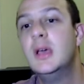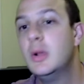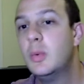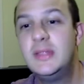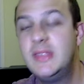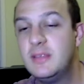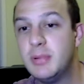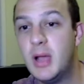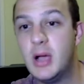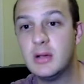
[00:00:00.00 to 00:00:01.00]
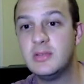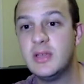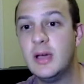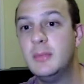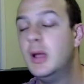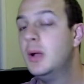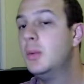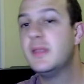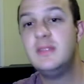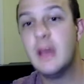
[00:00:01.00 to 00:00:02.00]
with these blockers up,
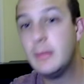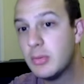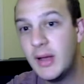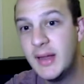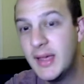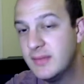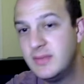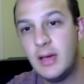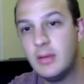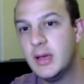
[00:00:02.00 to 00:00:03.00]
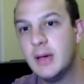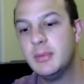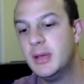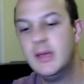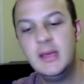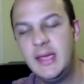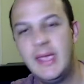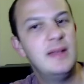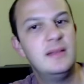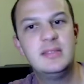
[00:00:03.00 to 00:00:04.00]
with double run out of town up,
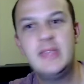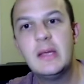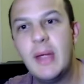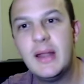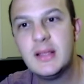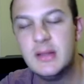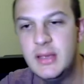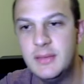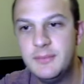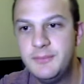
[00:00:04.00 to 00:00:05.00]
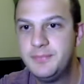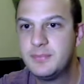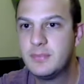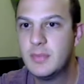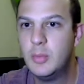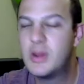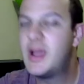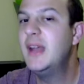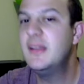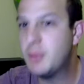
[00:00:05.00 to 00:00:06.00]
and theoretically, we're
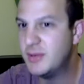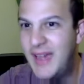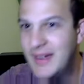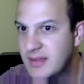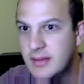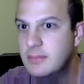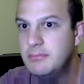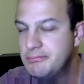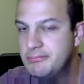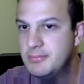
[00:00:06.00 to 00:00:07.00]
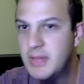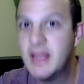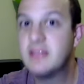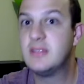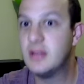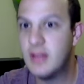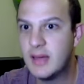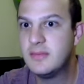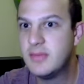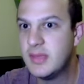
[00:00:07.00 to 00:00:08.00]
kind of protected against a lot
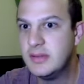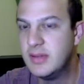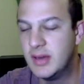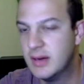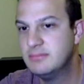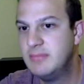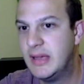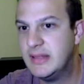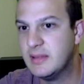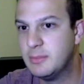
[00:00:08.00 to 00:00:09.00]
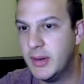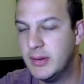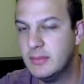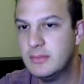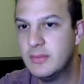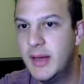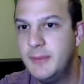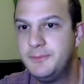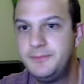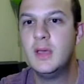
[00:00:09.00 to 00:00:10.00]
of things here at this point, right?
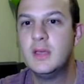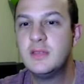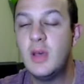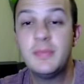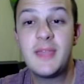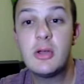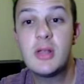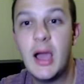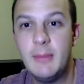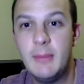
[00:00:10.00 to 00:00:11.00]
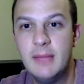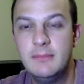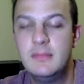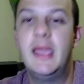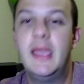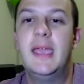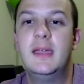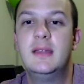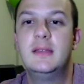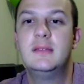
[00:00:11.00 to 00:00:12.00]
So they go to combat,
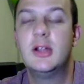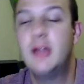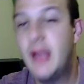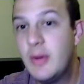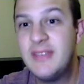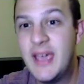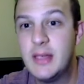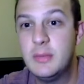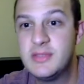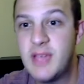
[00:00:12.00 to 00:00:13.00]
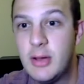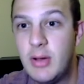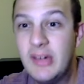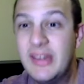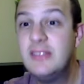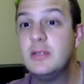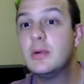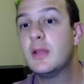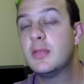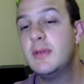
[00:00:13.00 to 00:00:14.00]
and they're now attacking with Skycrier into
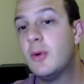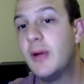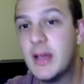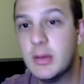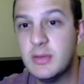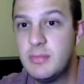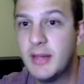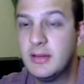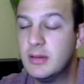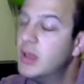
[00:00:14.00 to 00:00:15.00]
our 3/4 Echo Inspector.